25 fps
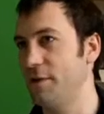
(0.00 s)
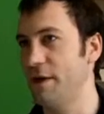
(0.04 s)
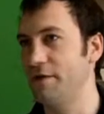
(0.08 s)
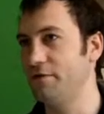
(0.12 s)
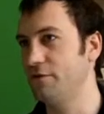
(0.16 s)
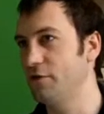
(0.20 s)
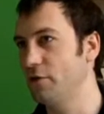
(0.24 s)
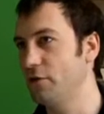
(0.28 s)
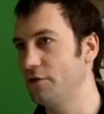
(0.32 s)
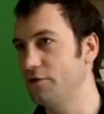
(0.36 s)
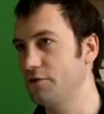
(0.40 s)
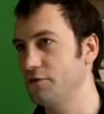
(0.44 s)
I
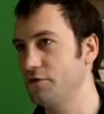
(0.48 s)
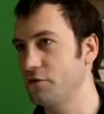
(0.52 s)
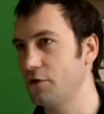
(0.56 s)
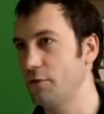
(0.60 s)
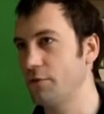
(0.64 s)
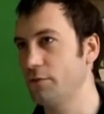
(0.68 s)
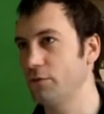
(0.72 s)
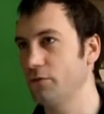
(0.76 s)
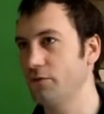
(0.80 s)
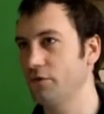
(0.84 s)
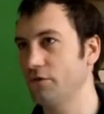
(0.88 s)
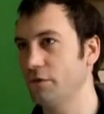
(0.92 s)
have a load of
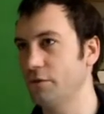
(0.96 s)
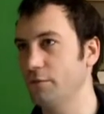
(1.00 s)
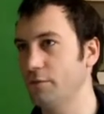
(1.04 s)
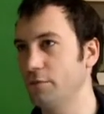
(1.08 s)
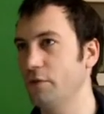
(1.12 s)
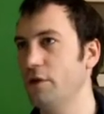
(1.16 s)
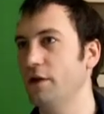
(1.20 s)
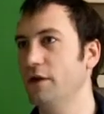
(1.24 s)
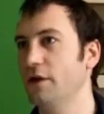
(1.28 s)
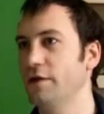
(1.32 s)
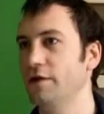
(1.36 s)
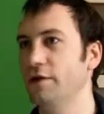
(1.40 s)
scribbles
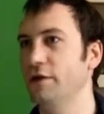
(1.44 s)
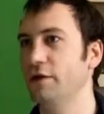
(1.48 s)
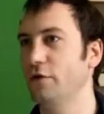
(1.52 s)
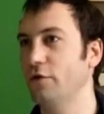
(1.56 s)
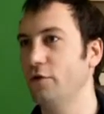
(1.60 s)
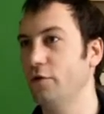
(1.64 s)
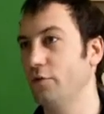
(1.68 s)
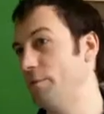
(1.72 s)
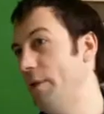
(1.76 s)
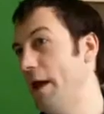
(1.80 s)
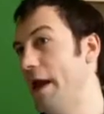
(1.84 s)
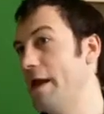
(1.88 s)
in, you
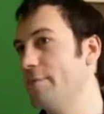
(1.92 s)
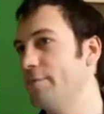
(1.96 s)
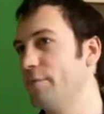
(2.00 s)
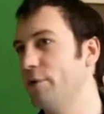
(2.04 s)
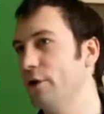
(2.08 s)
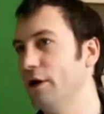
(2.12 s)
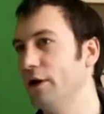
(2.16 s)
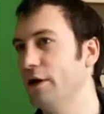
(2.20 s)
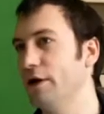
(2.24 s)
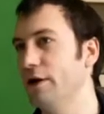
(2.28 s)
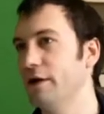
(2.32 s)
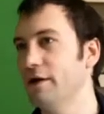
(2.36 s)
know, on
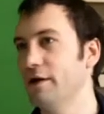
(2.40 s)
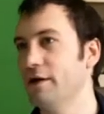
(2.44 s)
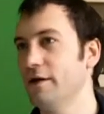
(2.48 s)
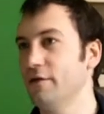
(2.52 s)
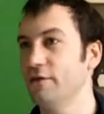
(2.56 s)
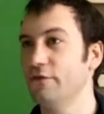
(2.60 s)
paper.